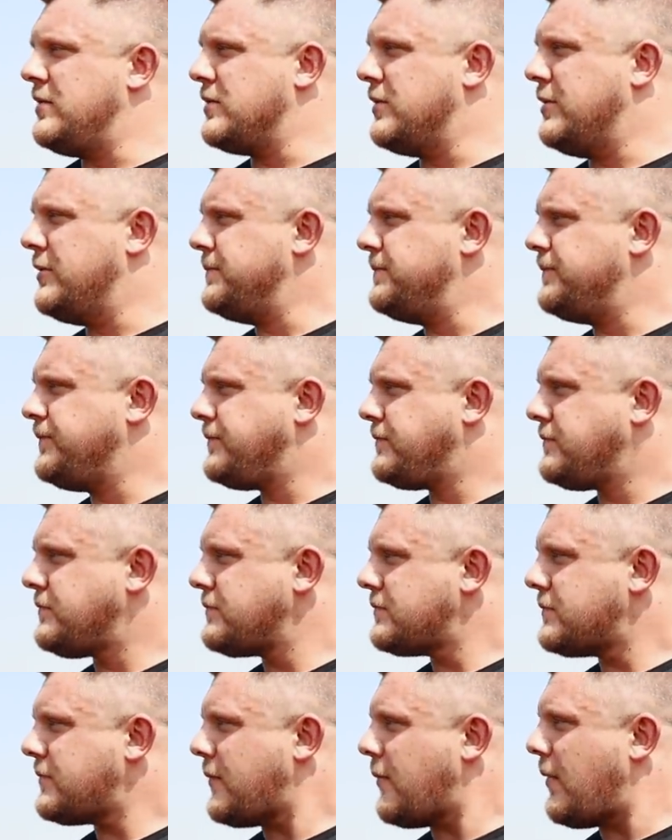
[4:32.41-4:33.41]
So
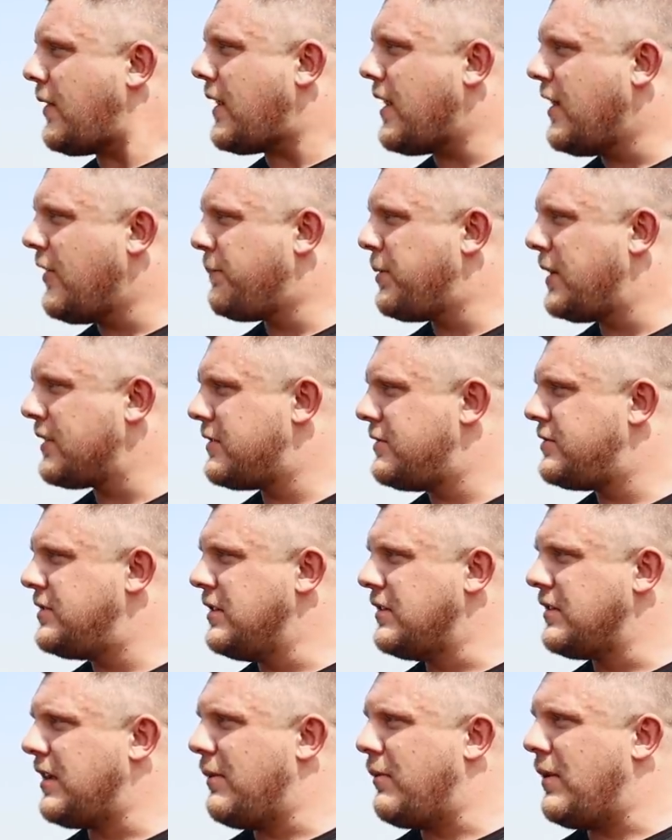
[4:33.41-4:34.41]
I've picked the
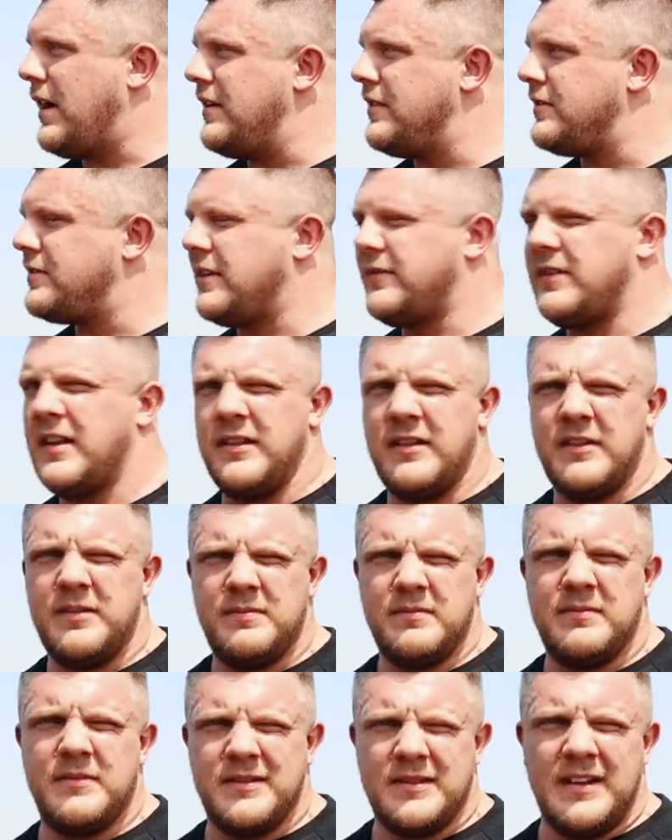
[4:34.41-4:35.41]
shield up once, I've done a
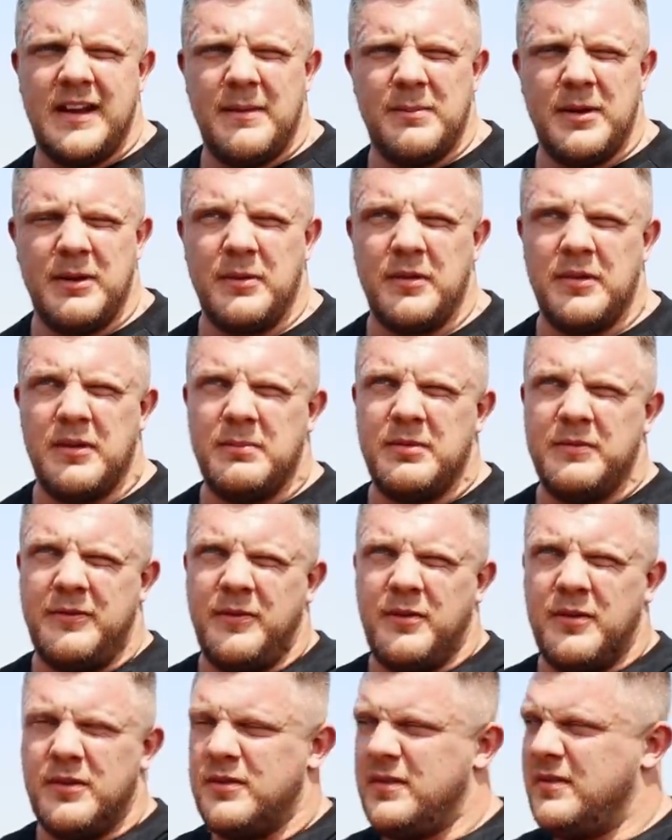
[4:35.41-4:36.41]
bit with it
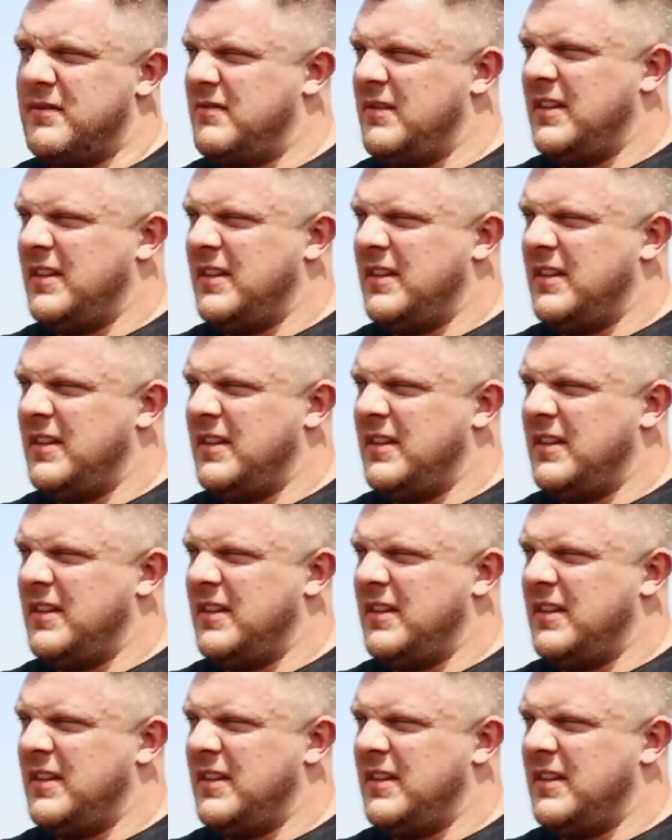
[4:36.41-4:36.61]
before.